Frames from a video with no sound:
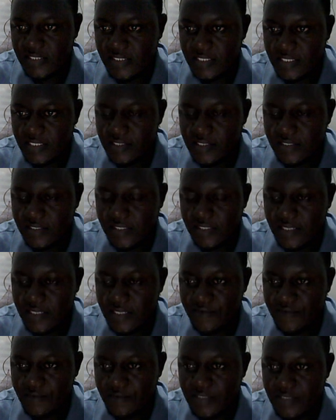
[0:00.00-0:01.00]
changes here,
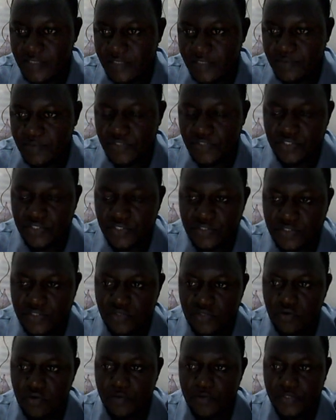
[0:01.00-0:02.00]
from these positions
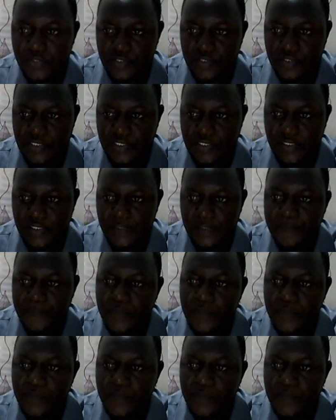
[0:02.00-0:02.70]
or options.